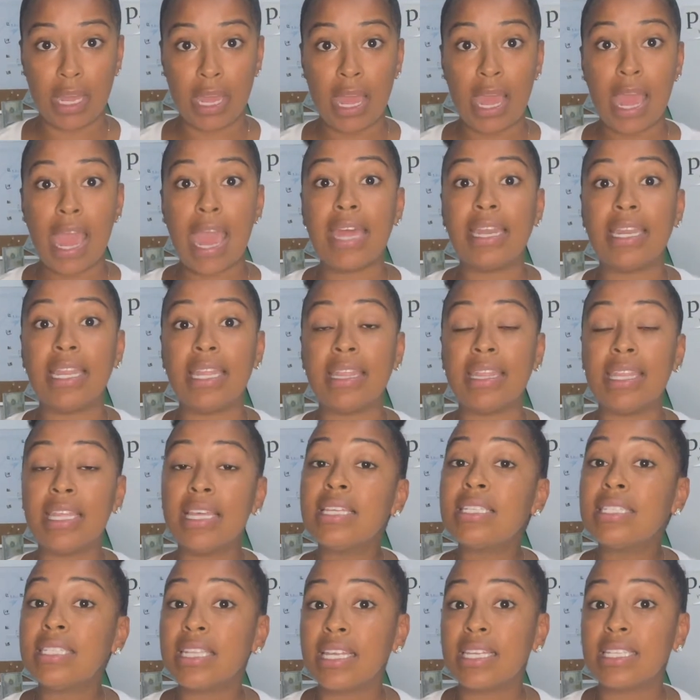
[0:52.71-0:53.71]
And in
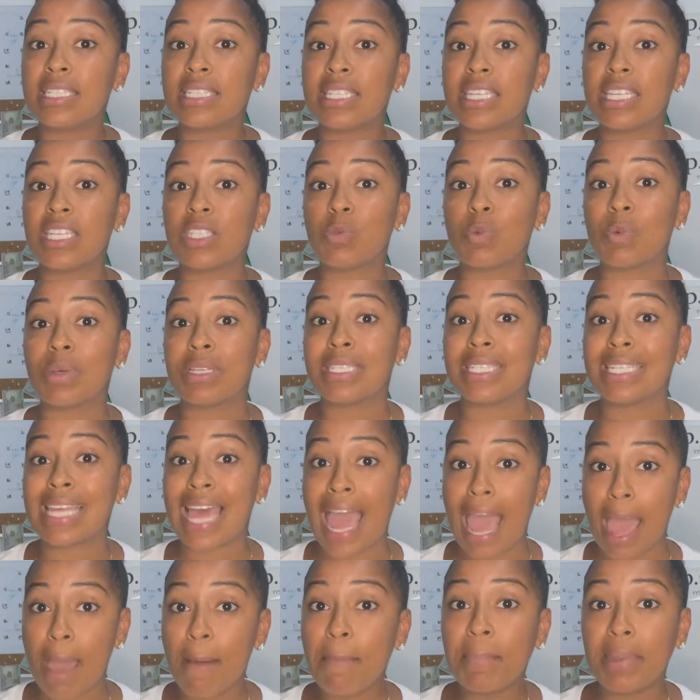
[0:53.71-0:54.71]
this instance, what's
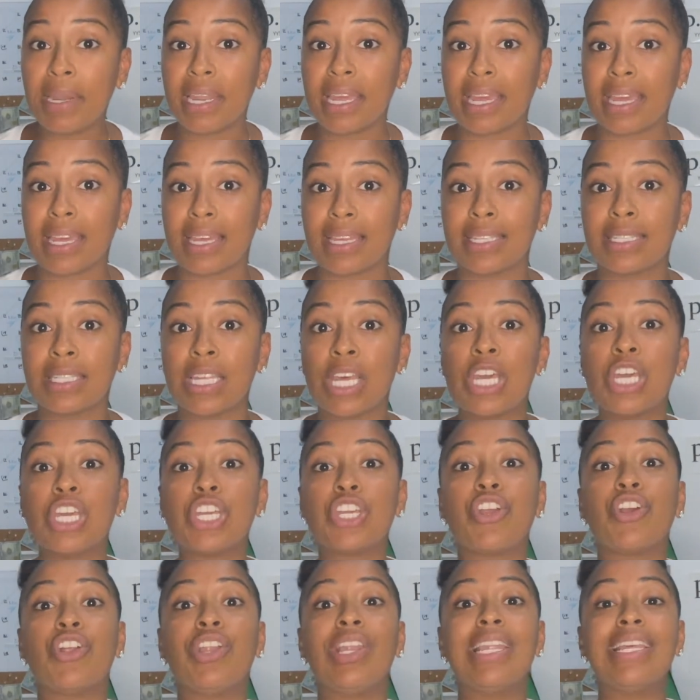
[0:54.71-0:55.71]
happening is
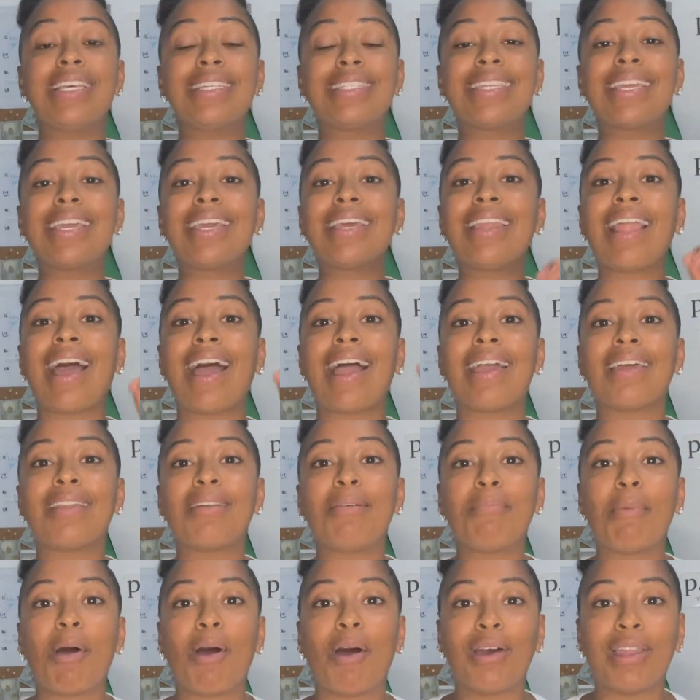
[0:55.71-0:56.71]
you're listing an item
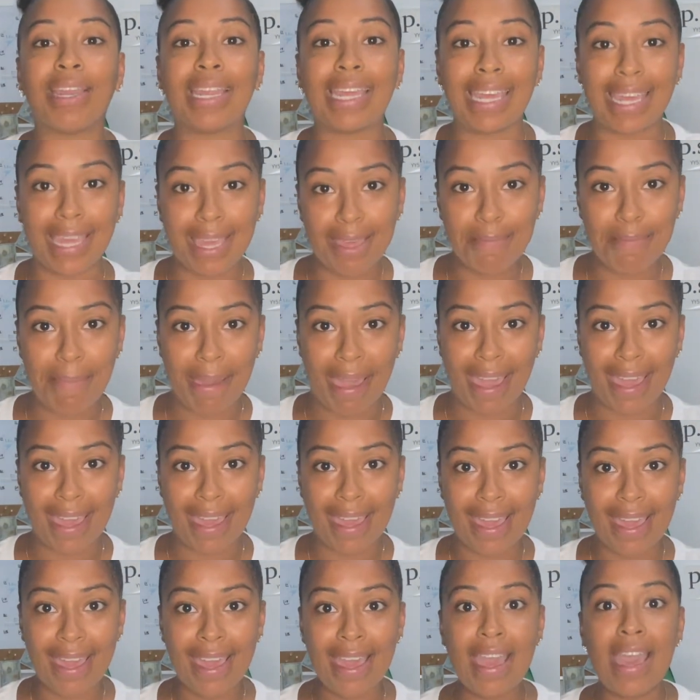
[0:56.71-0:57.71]
on eBay,
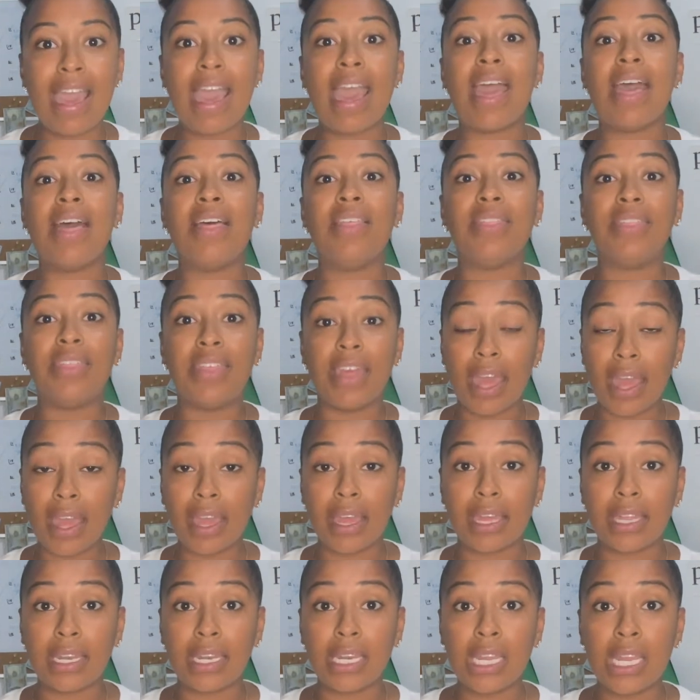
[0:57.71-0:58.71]
and
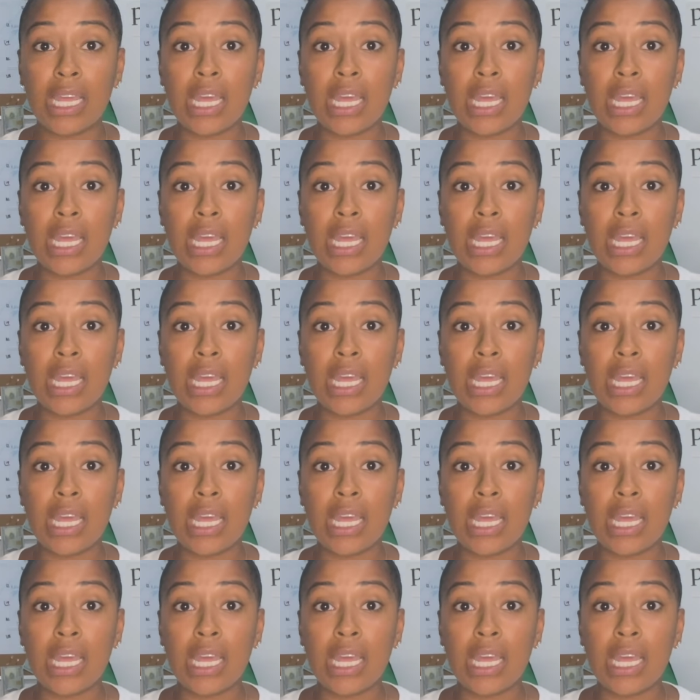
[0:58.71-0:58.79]
then